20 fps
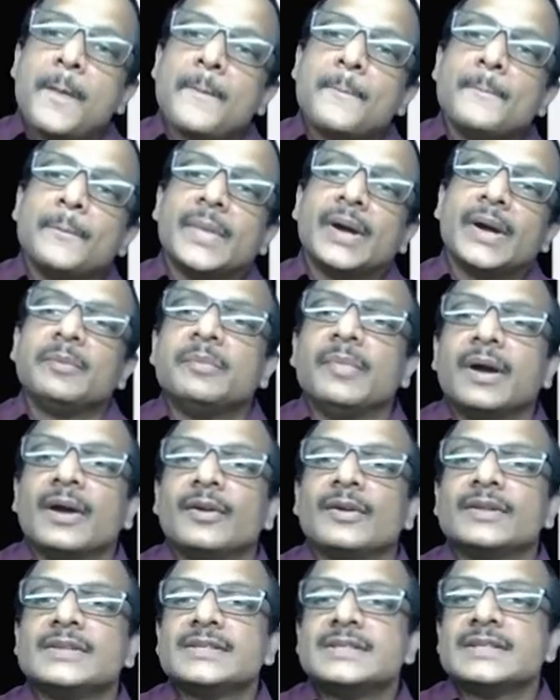my
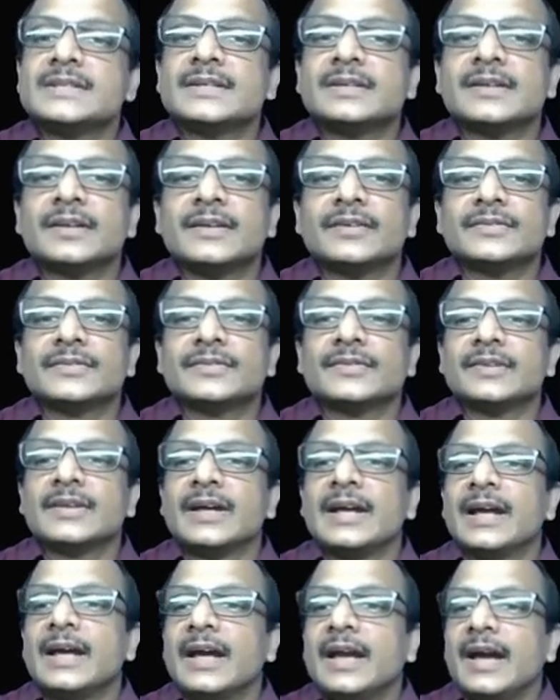biology class,
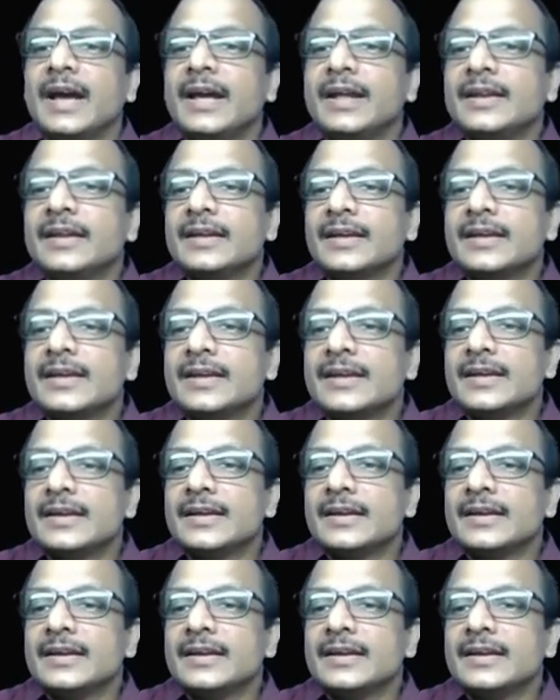and he